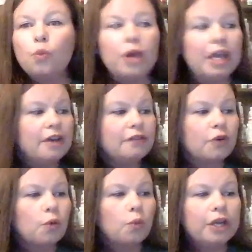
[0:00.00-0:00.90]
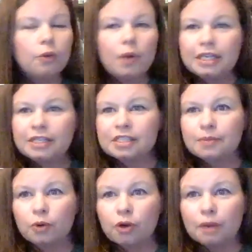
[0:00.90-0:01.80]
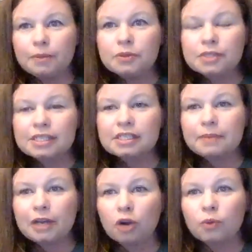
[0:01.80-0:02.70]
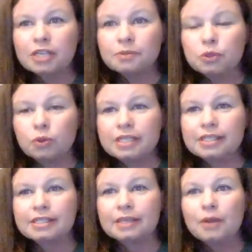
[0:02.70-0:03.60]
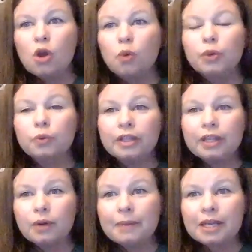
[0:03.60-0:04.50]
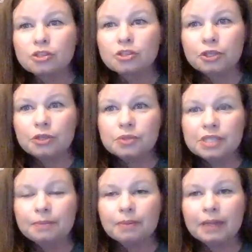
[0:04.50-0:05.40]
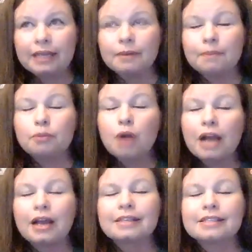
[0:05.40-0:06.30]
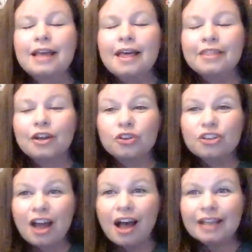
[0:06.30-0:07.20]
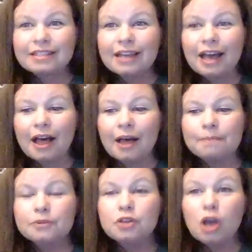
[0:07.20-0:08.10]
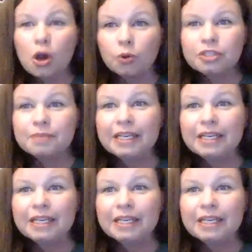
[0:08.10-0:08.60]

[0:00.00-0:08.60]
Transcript: If we are wanting to support our immune system and our respiratory system, we really want to make sure we're using plant products that are not um, known to be